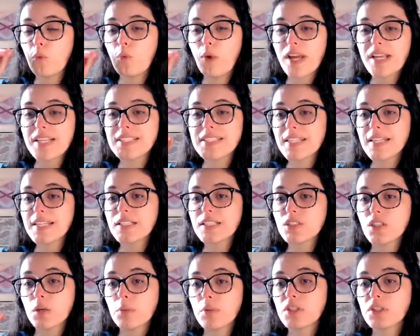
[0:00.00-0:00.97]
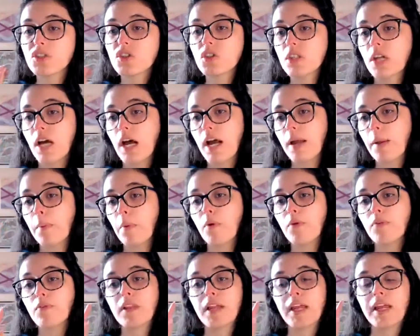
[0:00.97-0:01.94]
wasting so much time
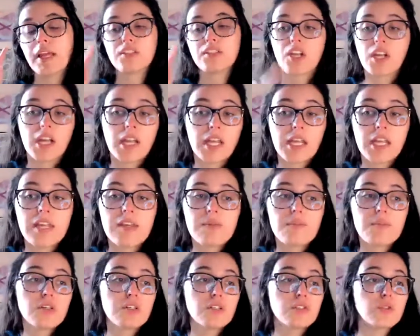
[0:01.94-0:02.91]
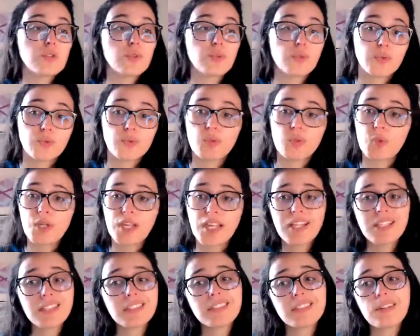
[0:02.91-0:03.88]
on like checking emails, doing
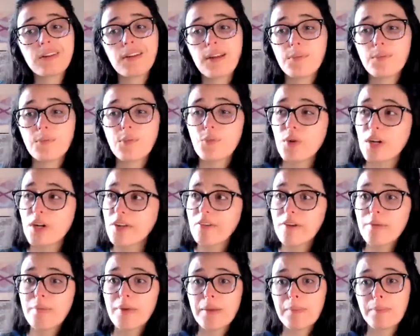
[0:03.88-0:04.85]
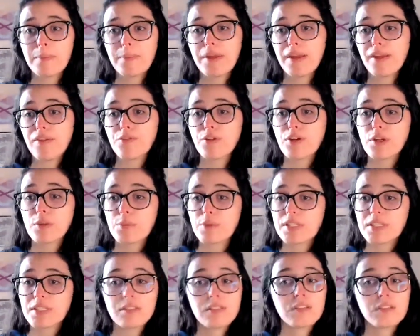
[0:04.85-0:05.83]
Instagram, whatever it may be for your
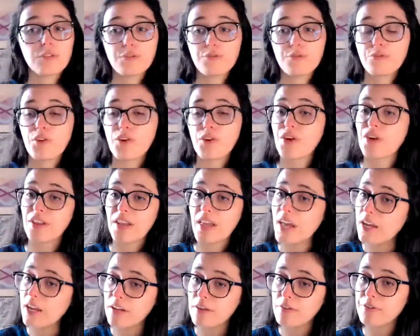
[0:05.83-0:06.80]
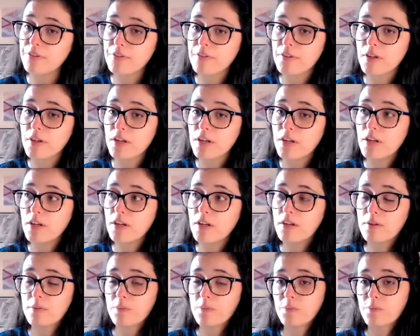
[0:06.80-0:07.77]
business or for your life,
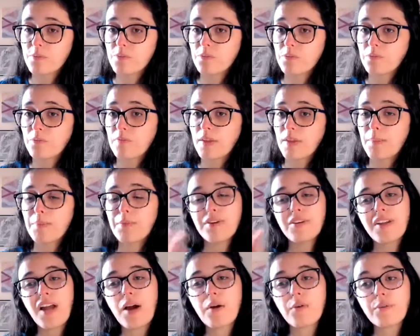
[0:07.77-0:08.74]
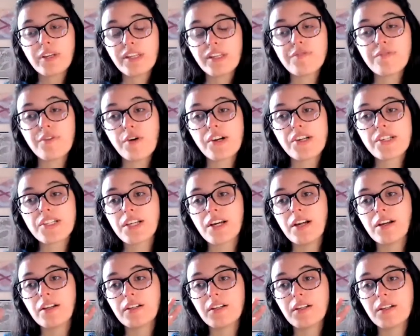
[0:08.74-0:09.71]
but you're not really focused
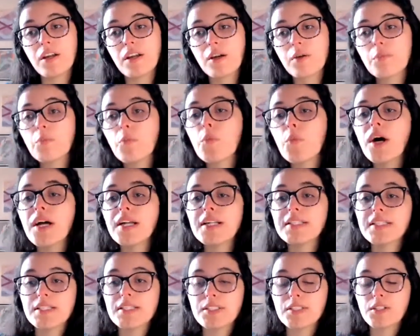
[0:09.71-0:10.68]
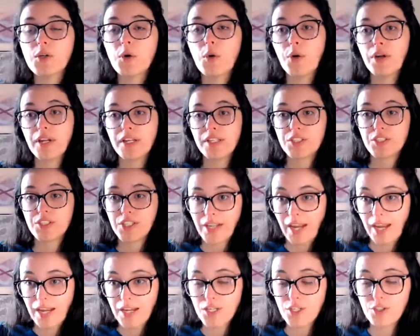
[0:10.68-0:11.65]
on what's going to
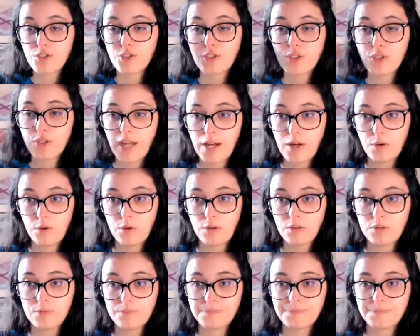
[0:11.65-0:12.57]
get you to that goal.